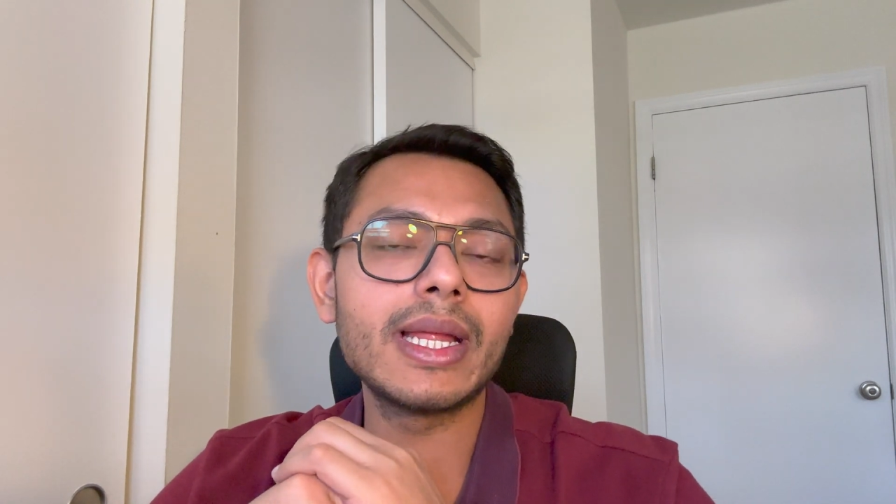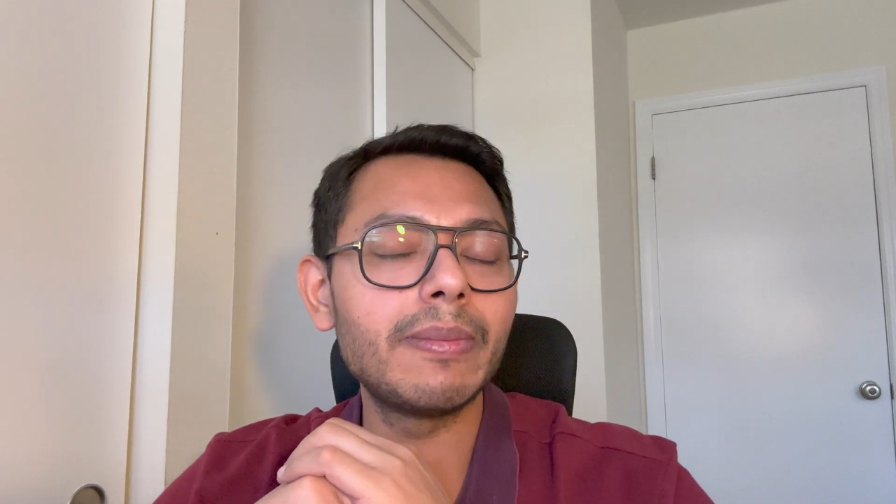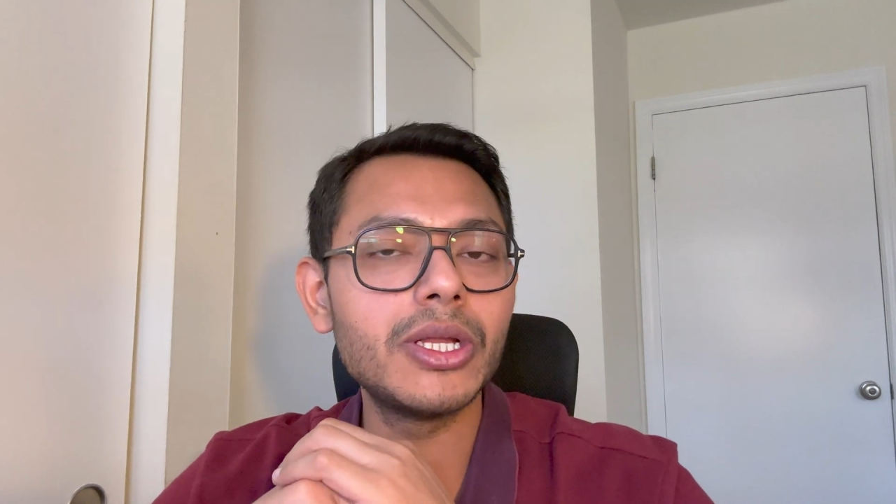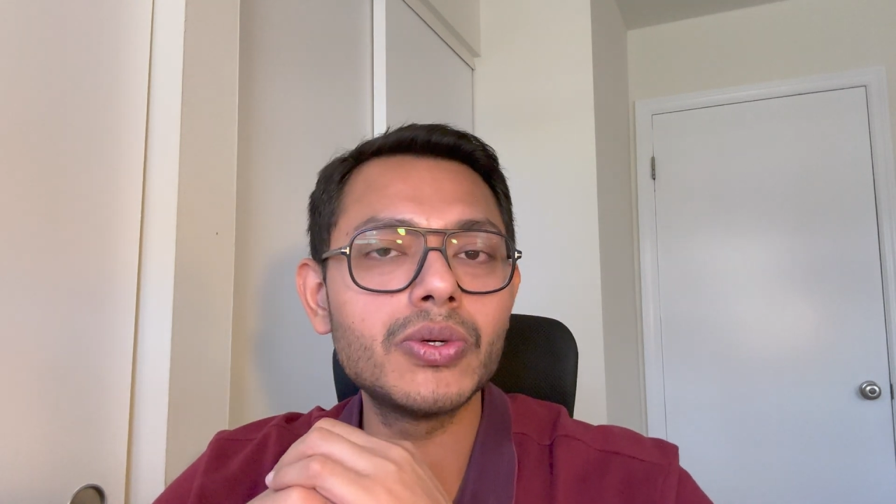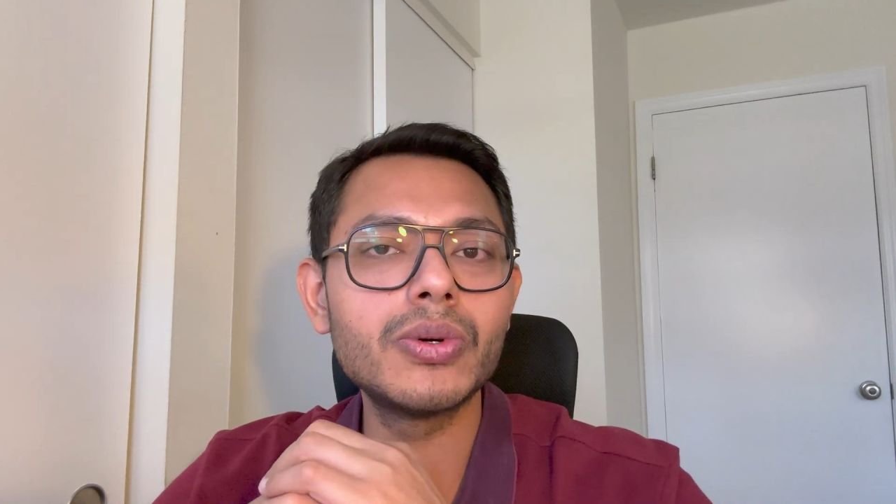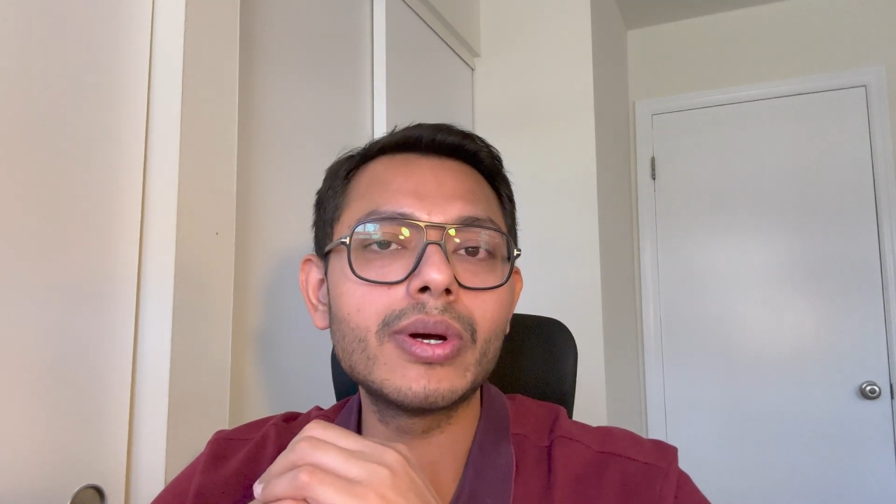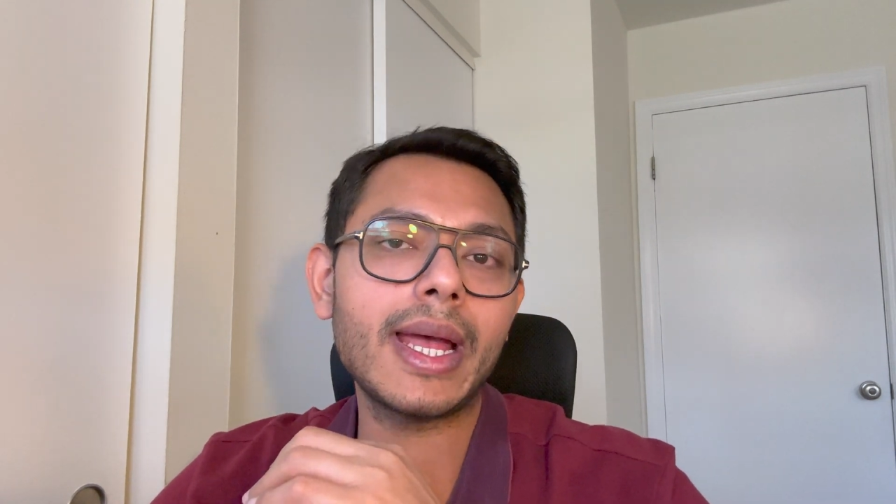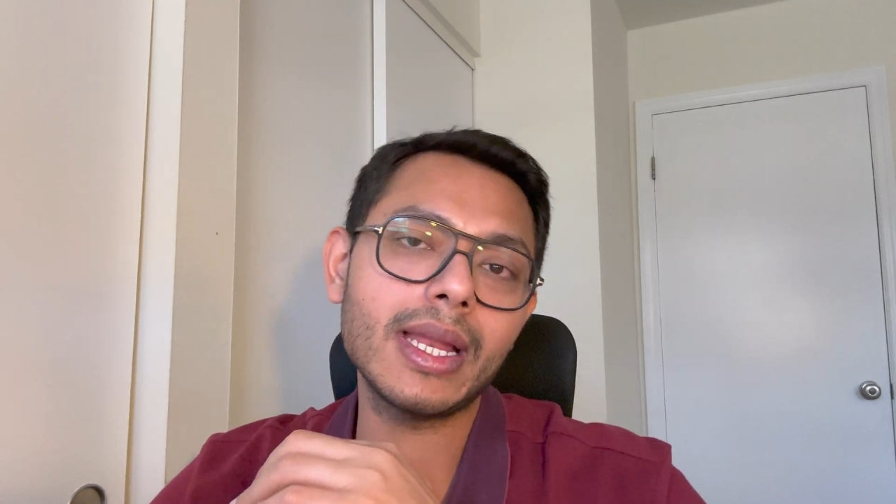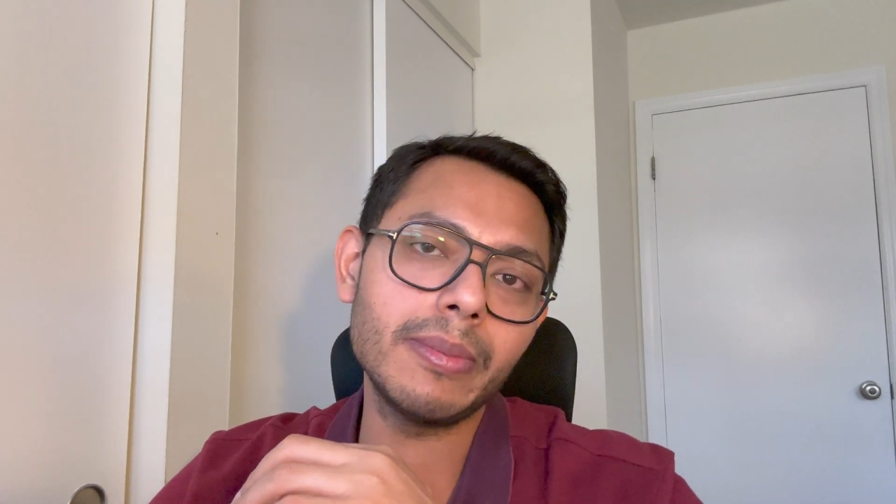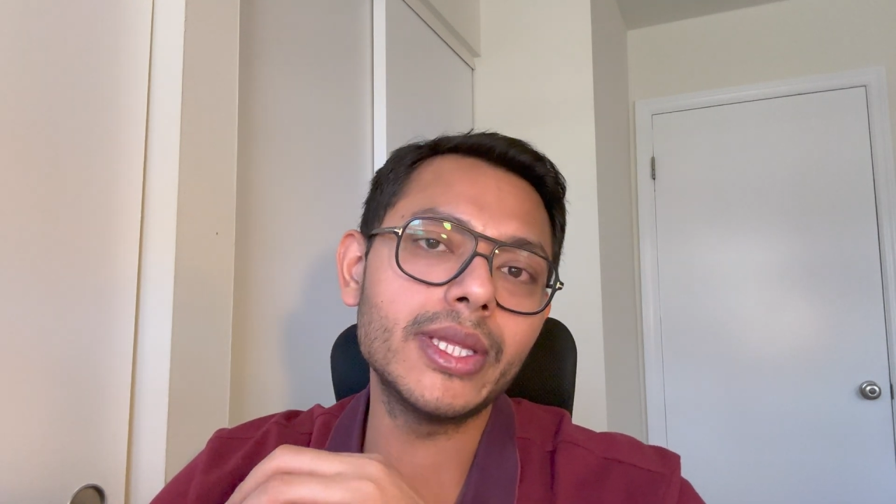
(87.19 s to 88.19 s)
EB2
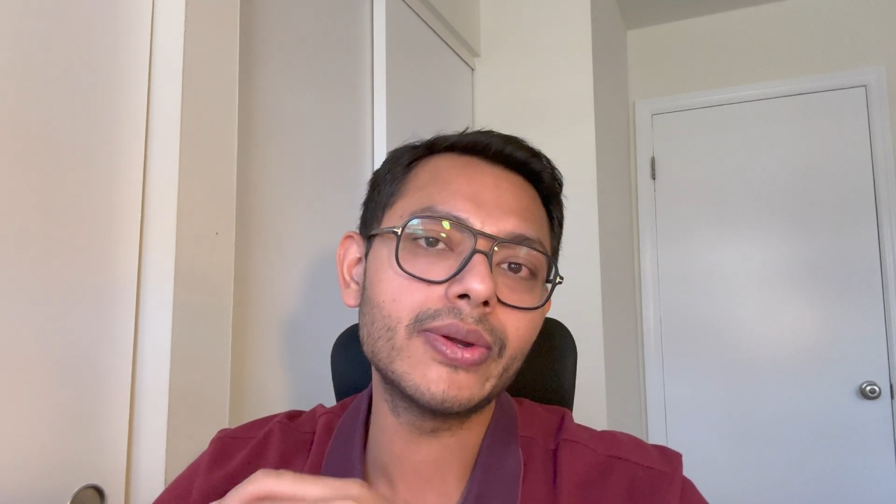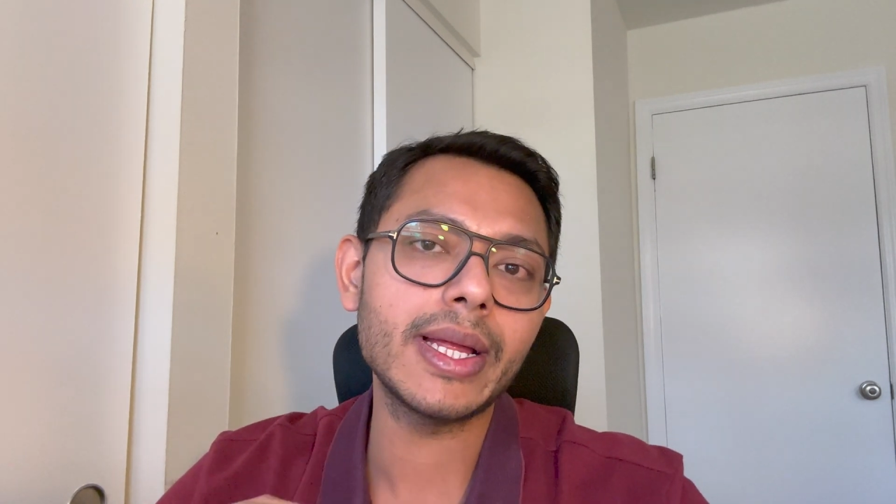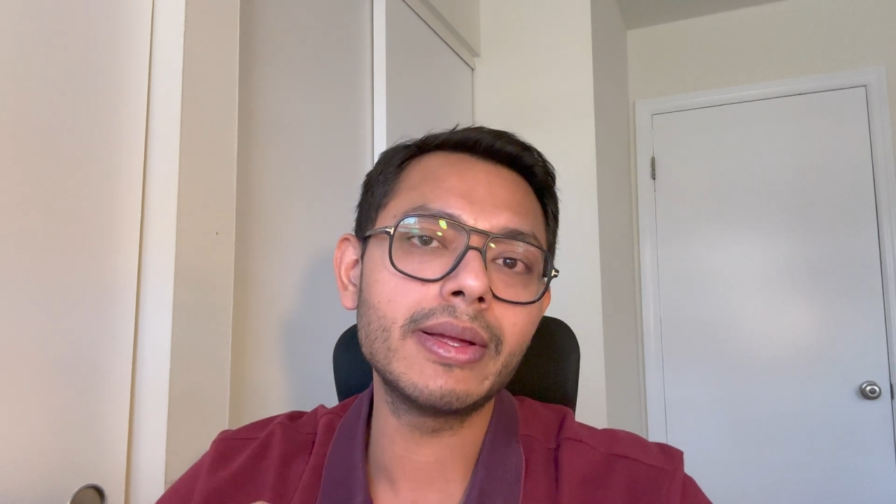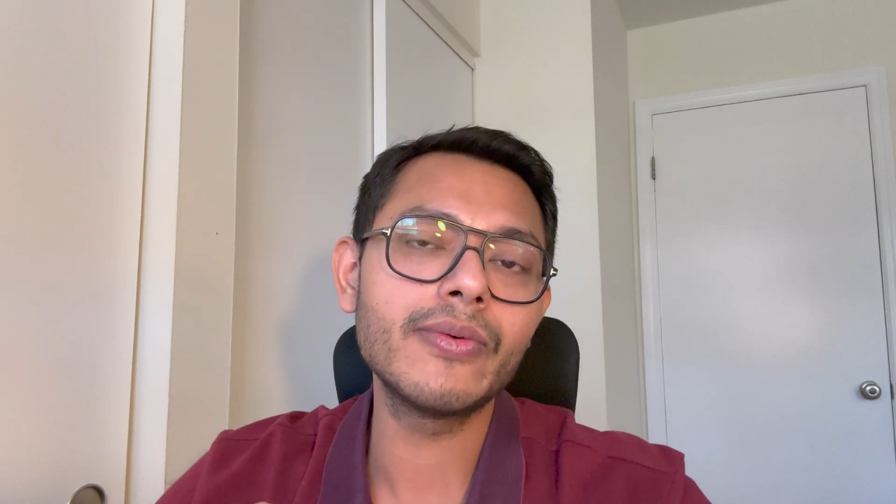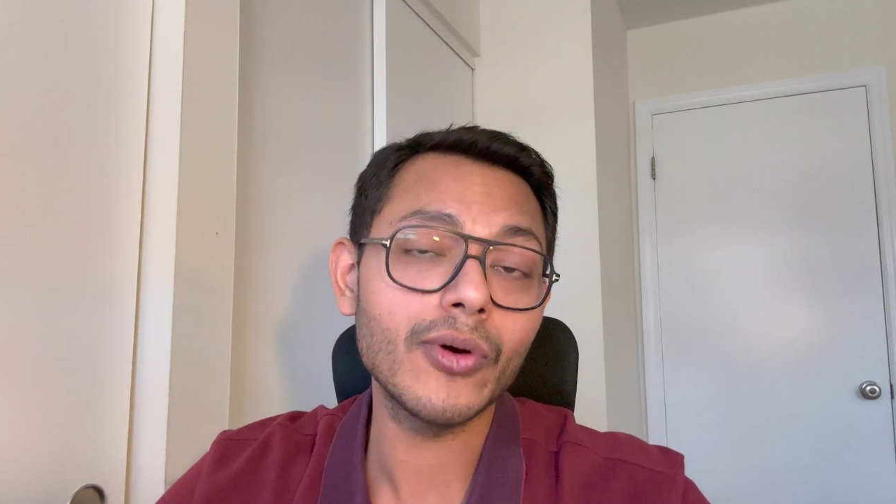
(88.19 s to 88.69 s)
and EB3